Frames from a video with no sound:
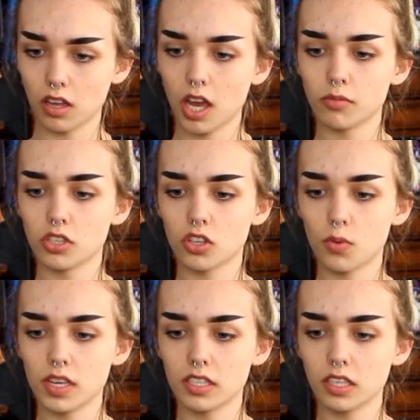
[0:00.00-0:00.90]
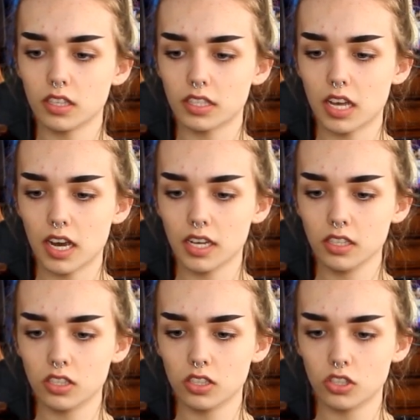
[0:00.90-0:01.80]
I'm just squeezing the
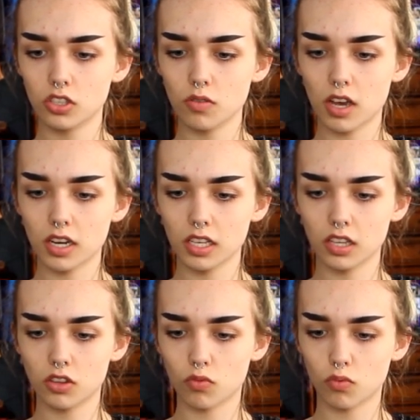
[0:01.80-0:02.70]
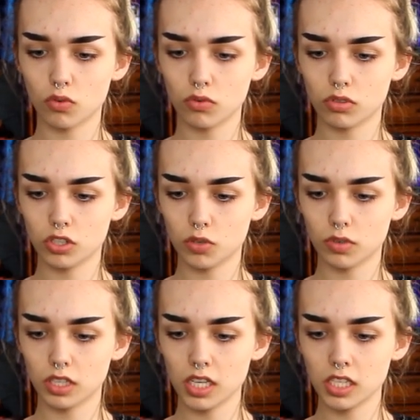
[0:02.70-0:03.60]
sides to kind of get the roots to
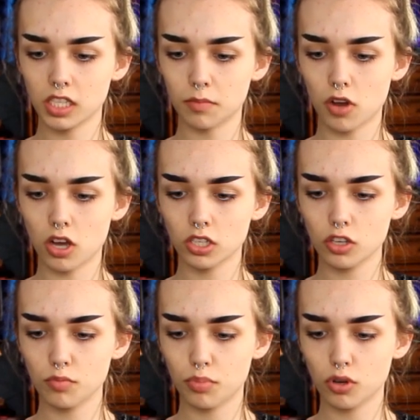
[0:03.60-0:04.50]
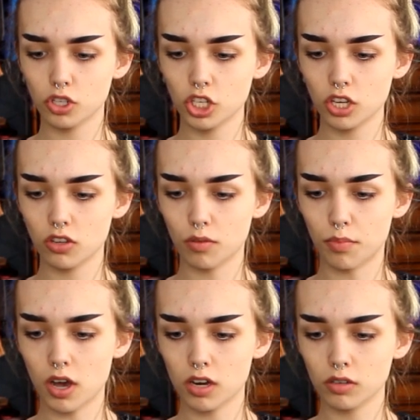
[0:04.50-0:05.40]
release, and I'm also pushing on the
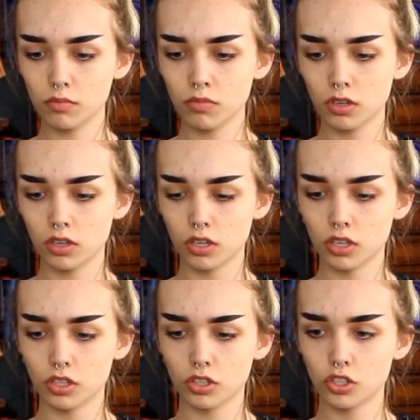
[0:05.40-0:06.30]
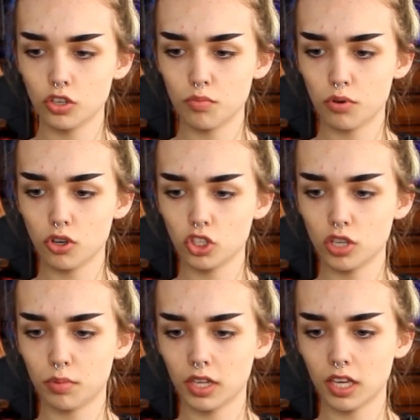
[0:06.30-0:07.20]
bottom to push
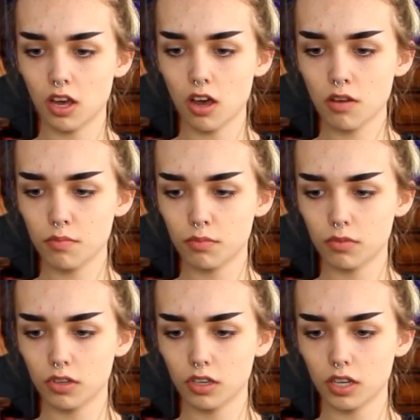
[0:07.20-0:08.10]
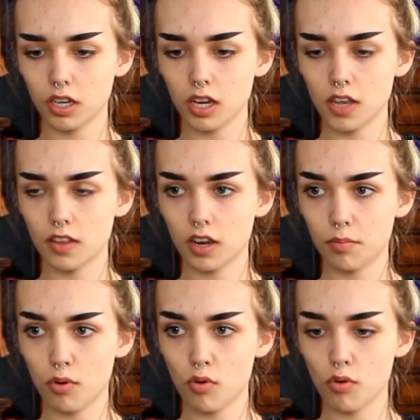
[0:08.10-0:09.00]
the plant up, and then I
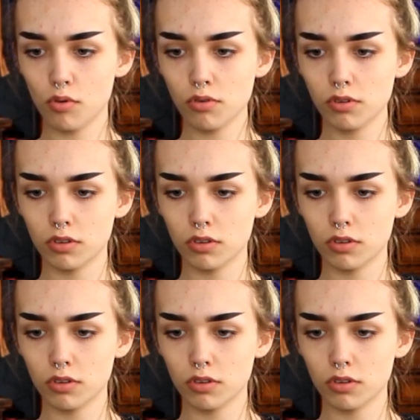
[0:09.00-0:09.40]
pull,